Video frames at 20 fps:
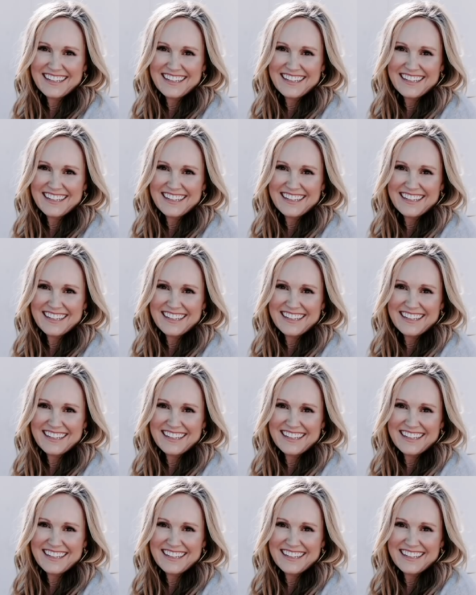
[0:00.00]

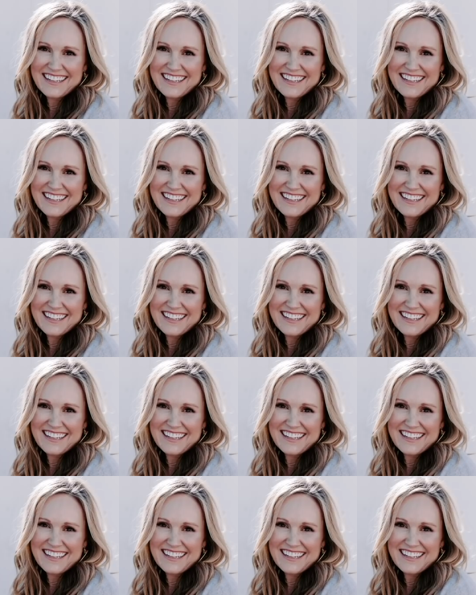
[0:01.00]

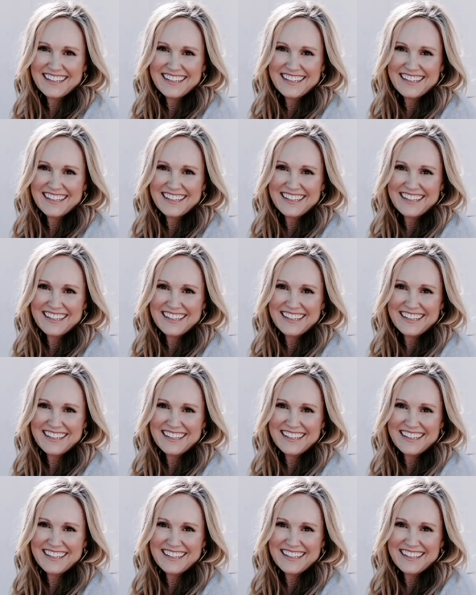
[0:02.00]

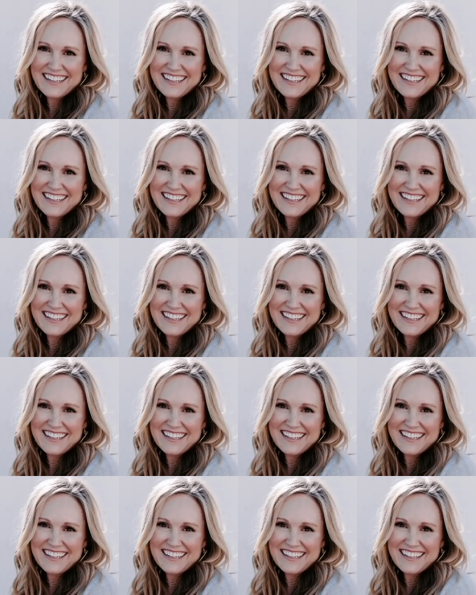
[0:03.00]

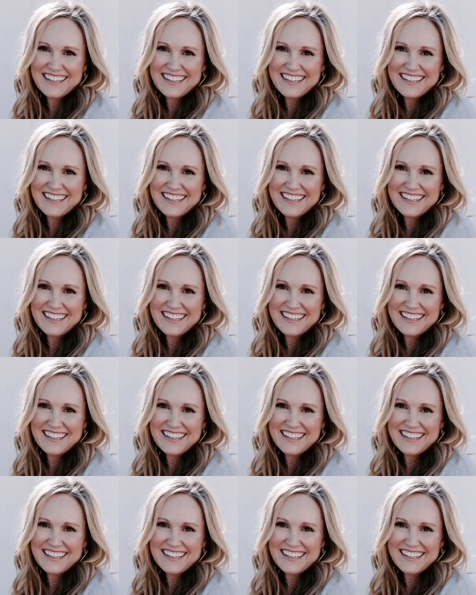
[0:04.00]

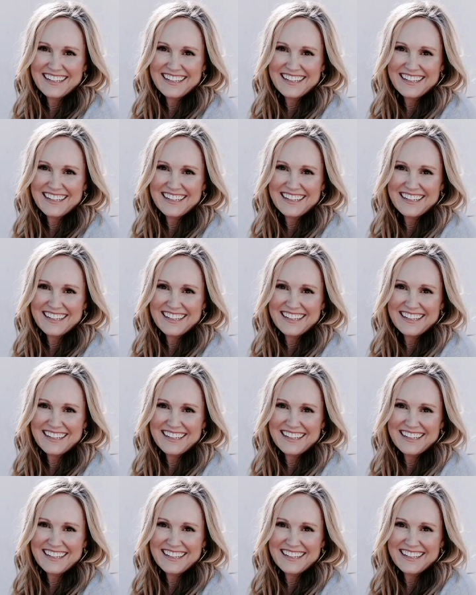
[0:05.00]

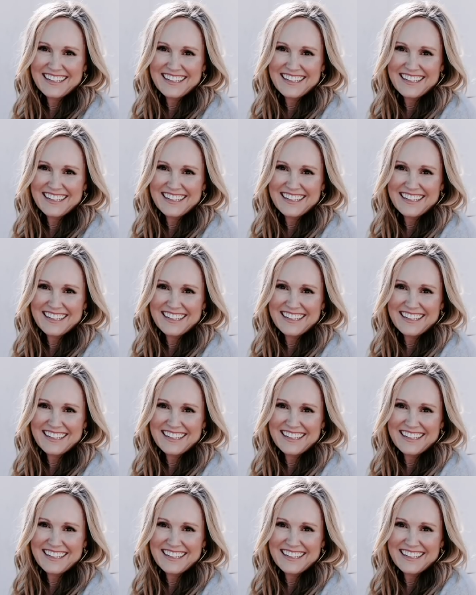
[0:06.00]
The face doesn't move, so there is nothing to read.